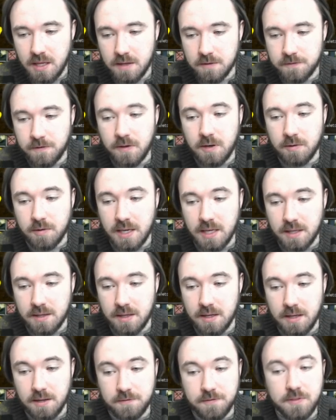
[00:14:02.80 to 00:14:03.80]
follow
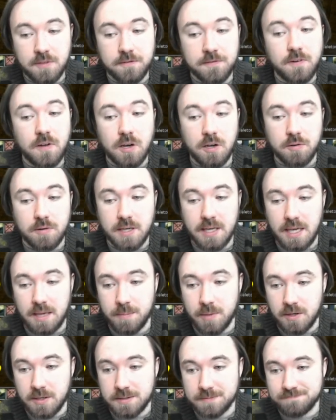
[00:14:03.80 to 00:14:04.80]

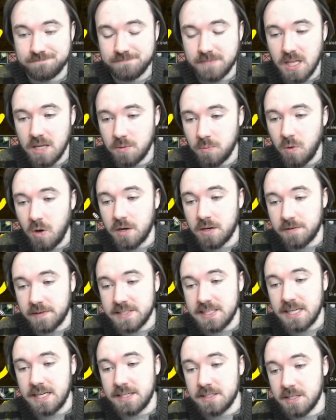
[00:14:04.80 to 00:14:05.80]
keybind. What I'd have
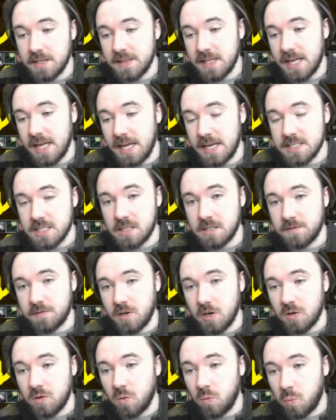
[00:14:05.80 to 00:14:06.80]
ideally done there is I'd have
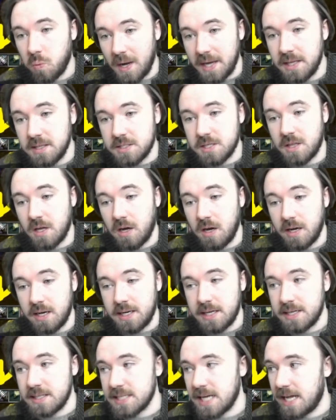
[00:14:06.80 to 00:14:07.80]
gone wait to the
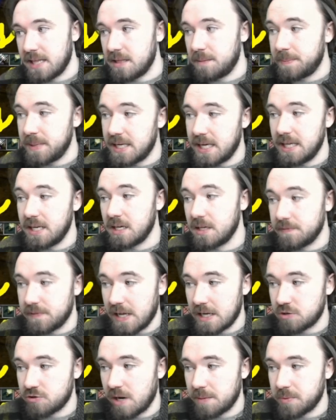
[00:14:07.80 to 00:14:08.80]
hirelings at the beginning of
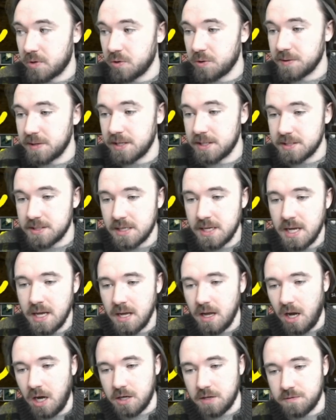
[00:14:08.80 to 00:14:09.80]
that trap gauntlet.
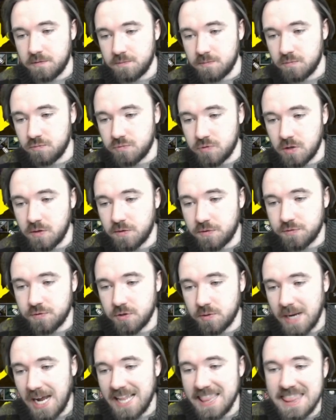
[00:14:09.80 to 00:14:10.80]
I'd have run
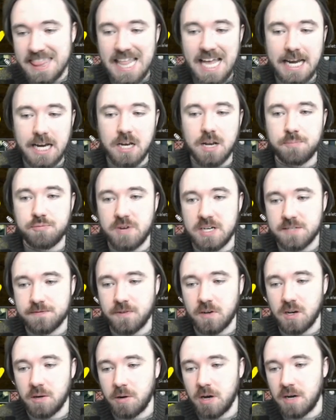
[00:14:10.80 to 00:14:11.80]
through and then I'd have pressed
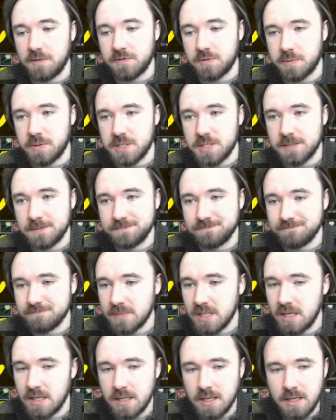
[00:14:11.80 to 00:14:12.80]
follow afterwards.
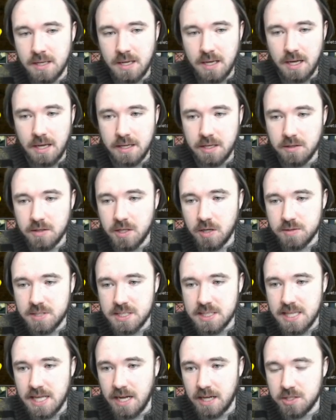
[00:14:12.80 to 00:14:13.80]
You'll
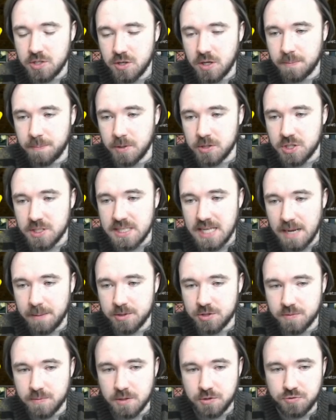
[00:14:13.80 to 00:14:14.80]
notice that I took a bunch of
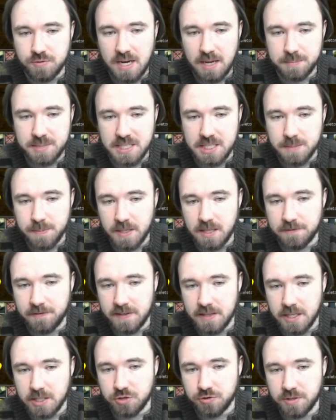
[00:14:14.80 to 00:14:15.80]
damage from the traps, in spite of the
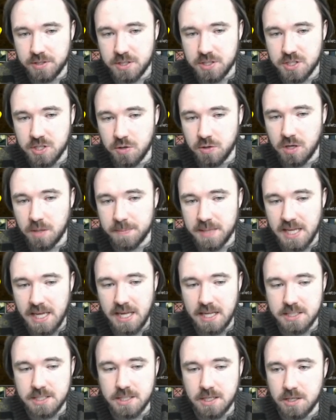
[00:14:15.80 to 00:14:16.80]
fact that I tried to soak up the
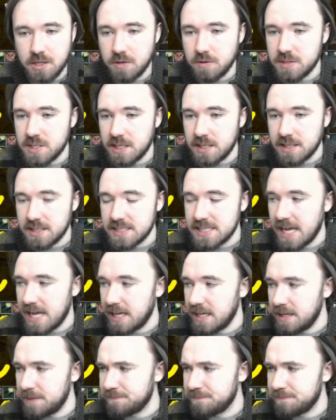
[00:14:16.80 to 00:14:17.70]
hits using the tank.